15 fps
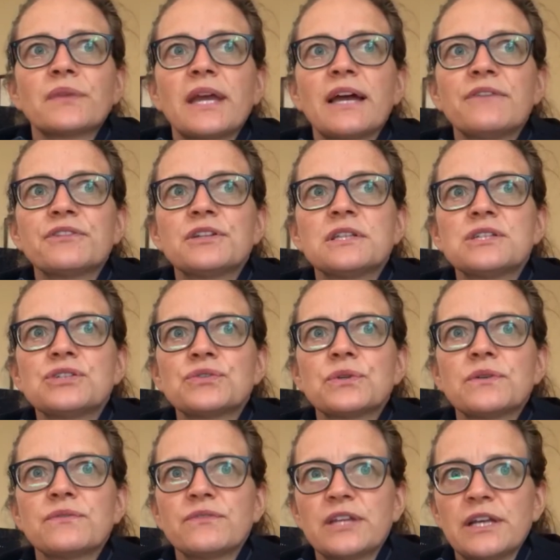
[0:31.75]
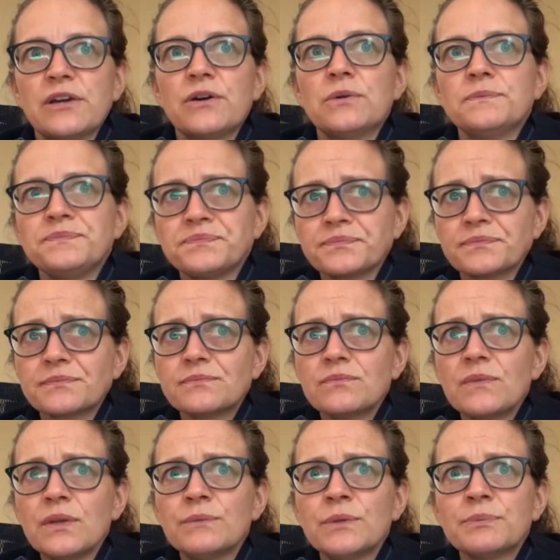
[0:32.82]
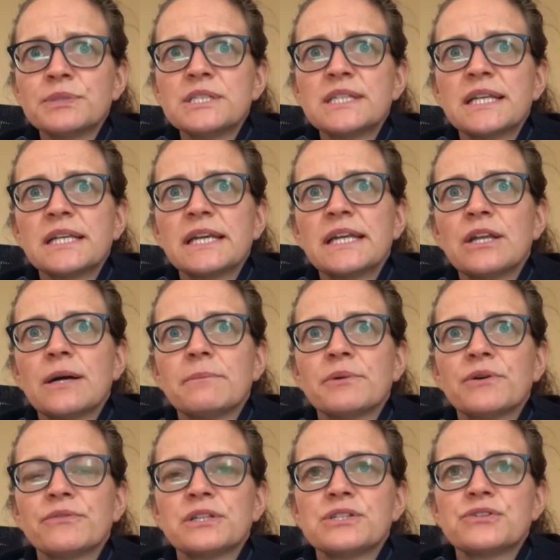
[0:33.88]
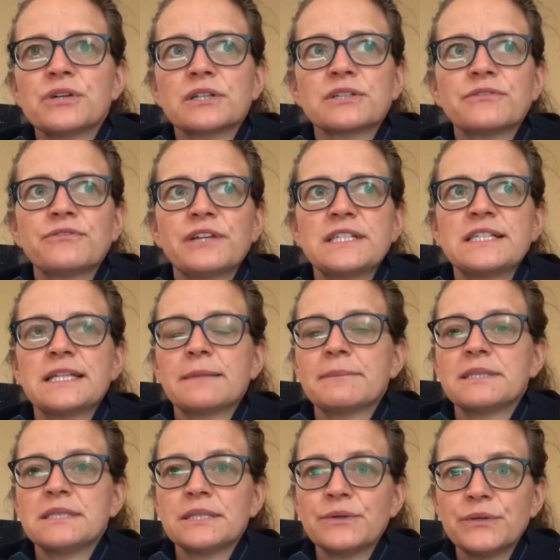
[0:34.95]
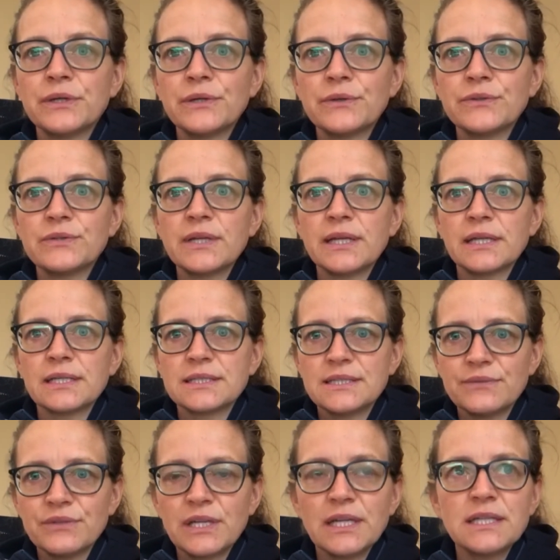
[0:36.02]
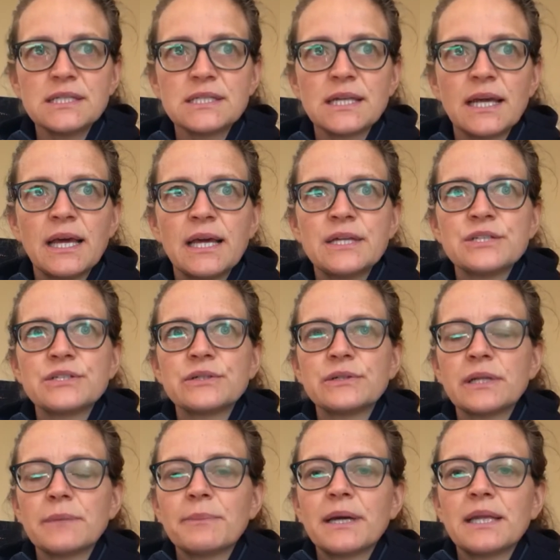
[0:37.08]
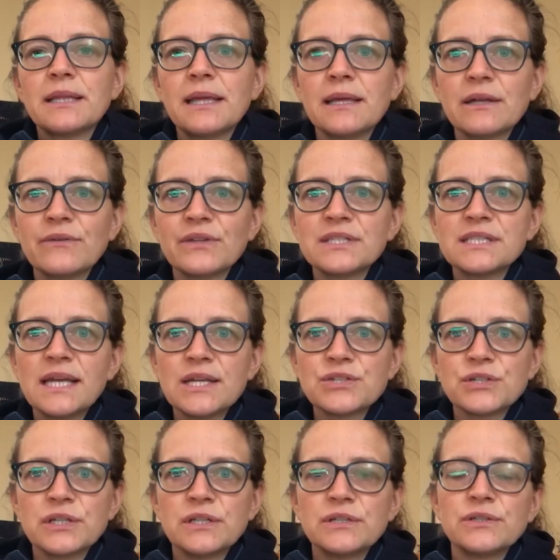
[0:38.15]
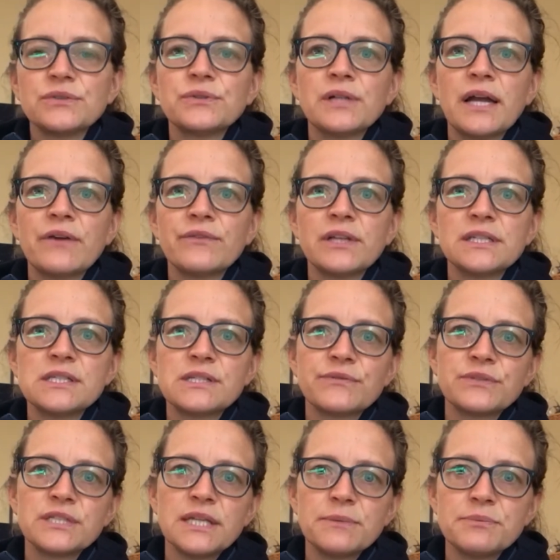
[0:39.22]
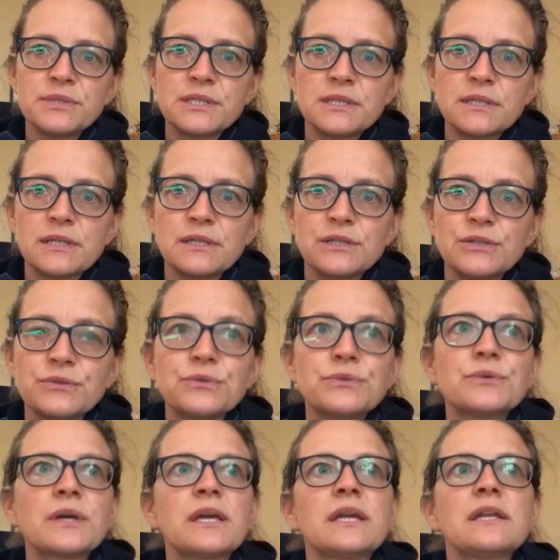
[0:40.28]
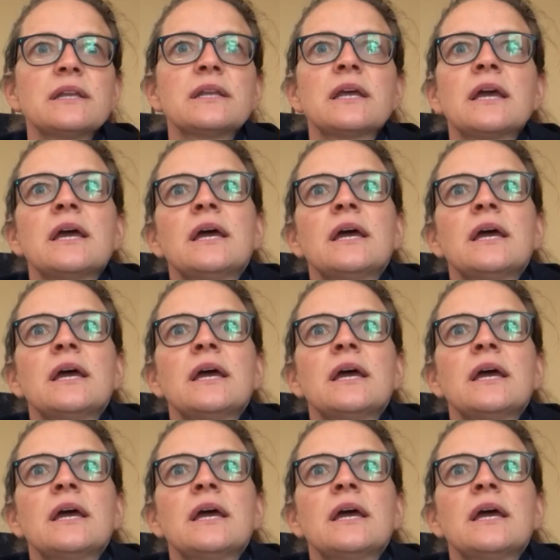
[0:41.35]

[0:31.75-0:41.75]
After the short video, we'll present a number of instructor-facing materials and activities so that by the end of the session, you'll have a list of tips that you can